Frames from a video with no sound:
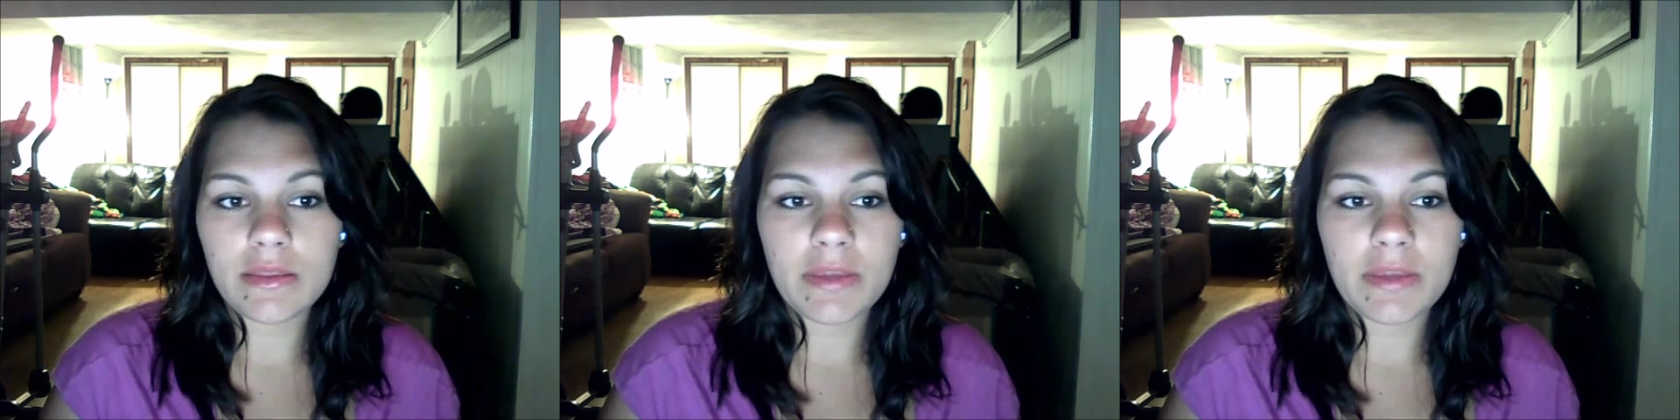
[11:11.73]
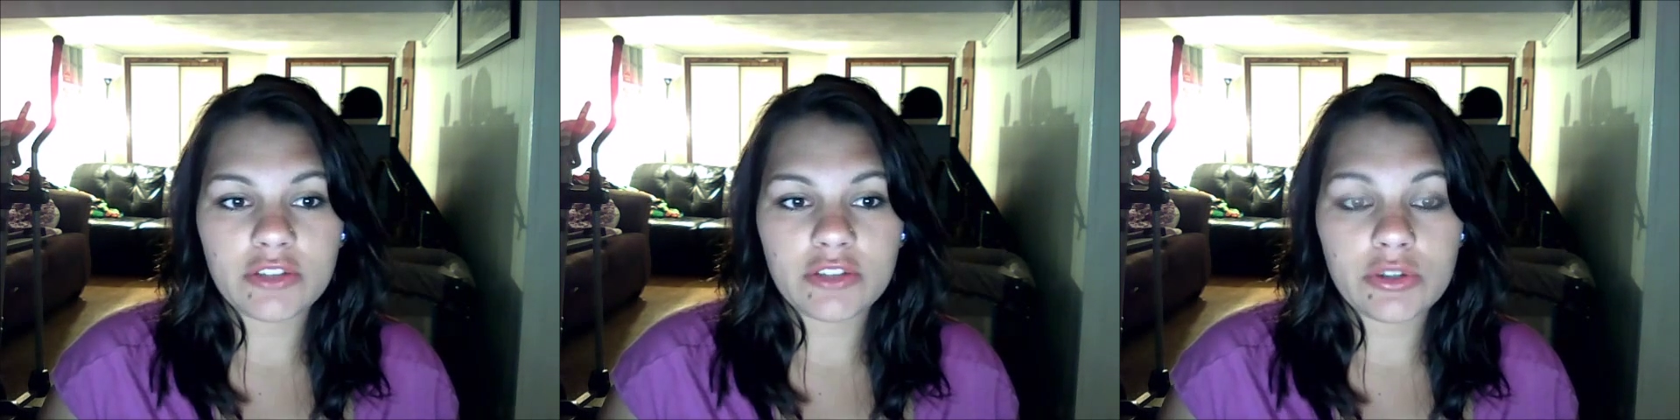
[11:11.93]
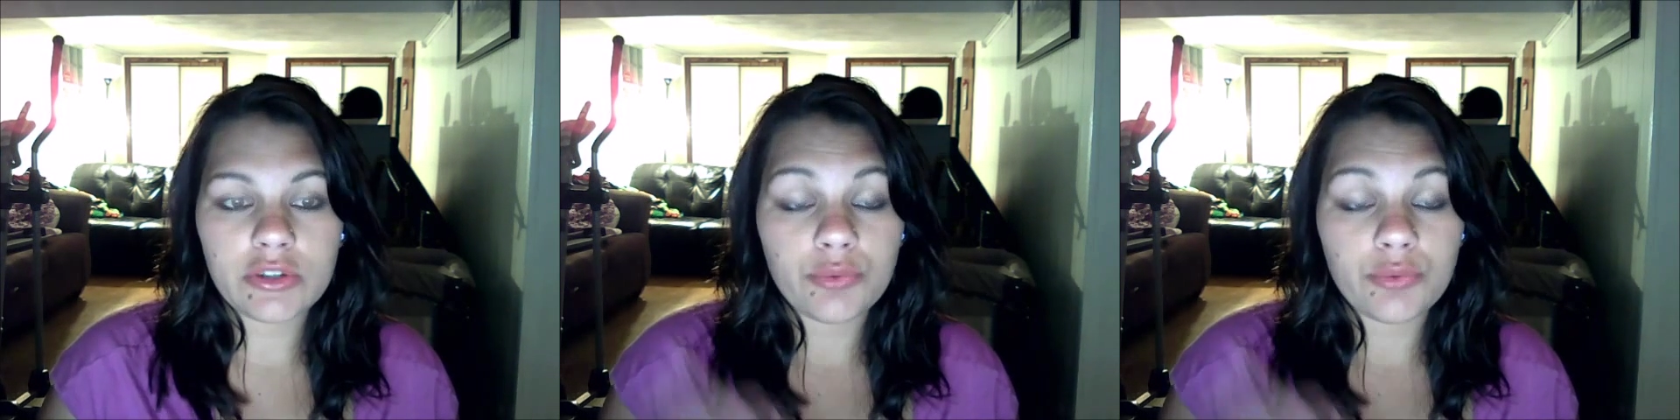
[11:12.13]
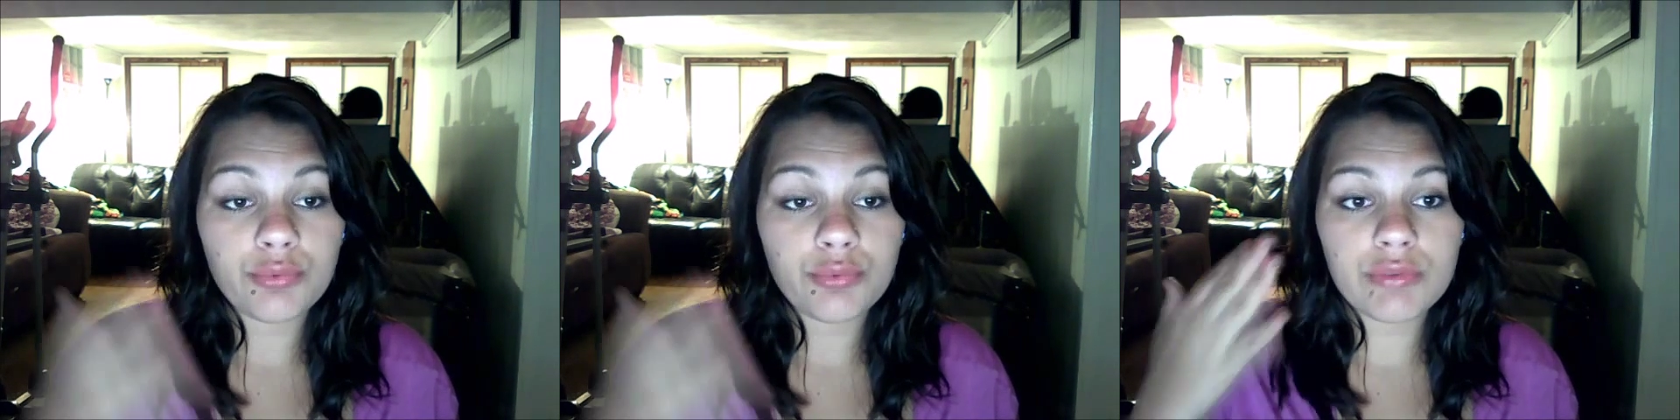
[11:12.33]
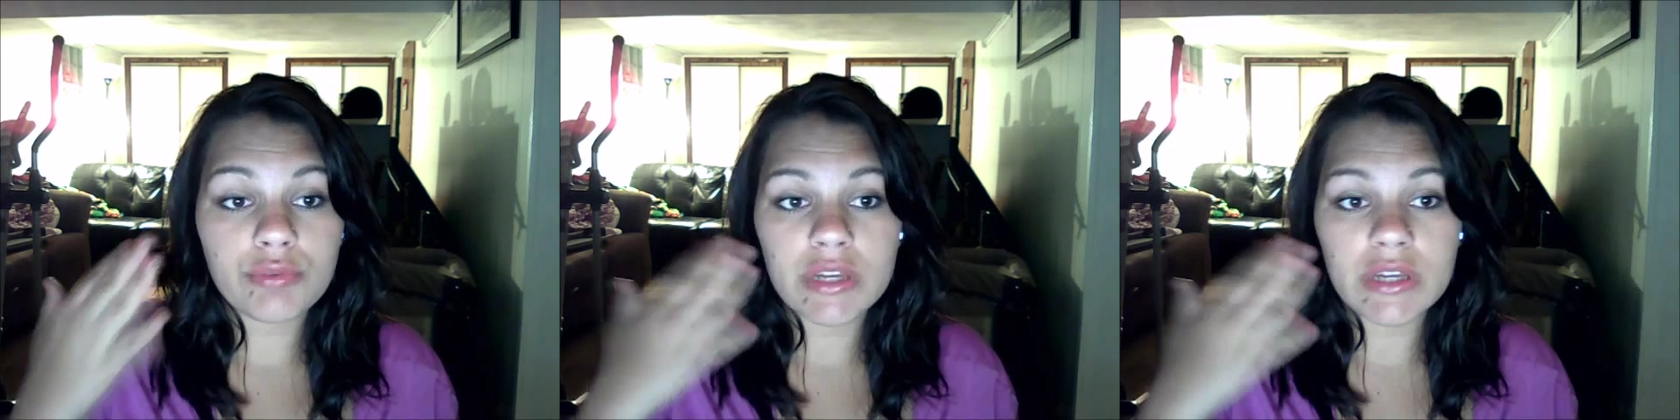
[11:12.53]
picture,
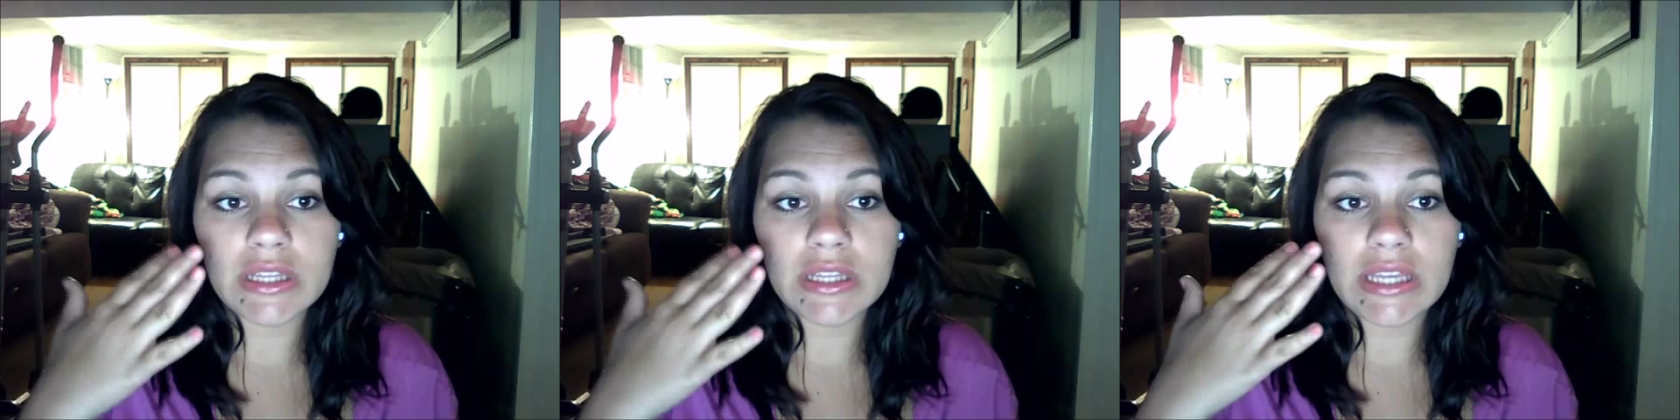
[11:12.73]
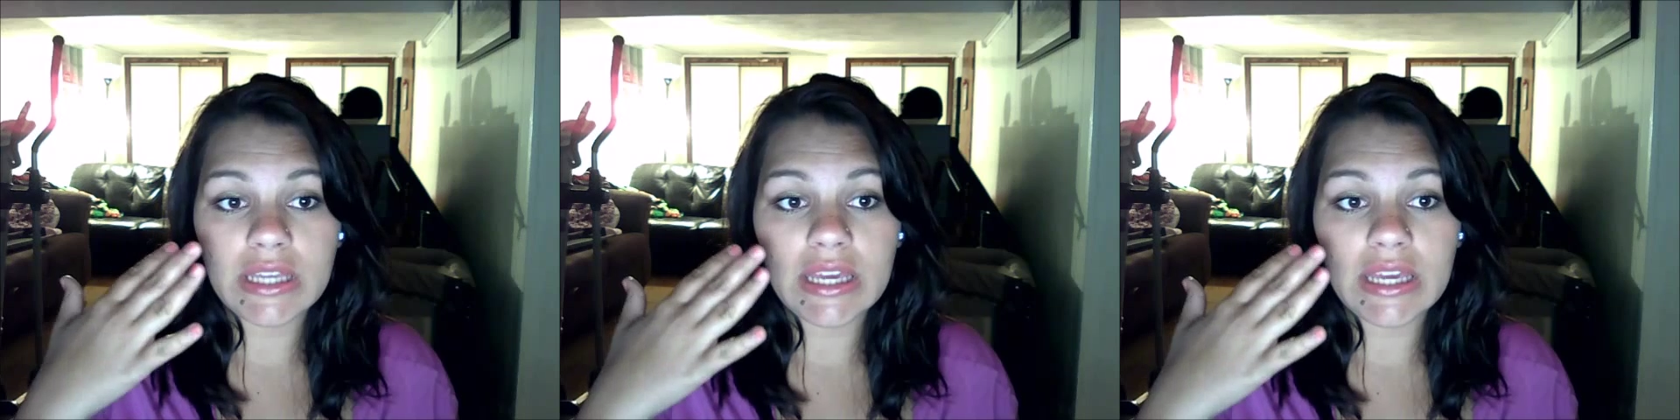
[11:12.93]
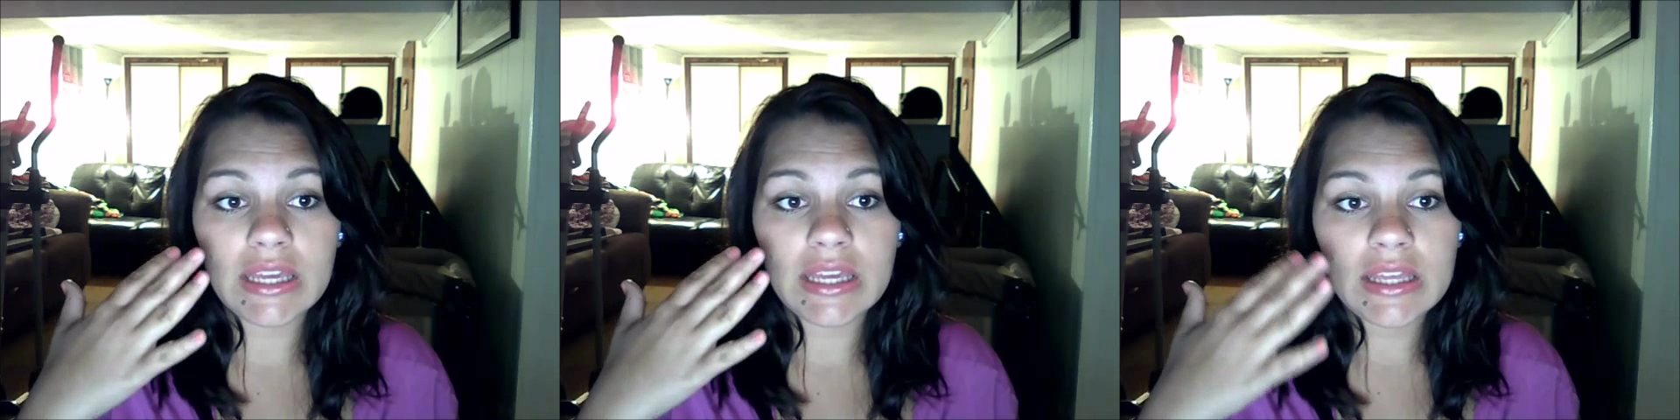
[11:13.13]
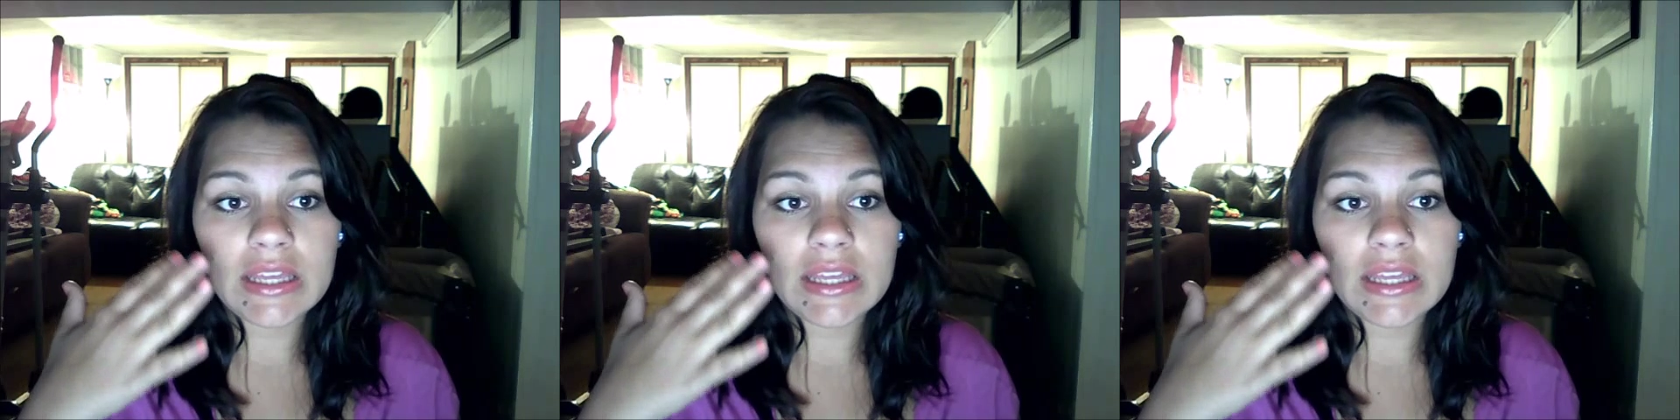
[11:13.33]
really,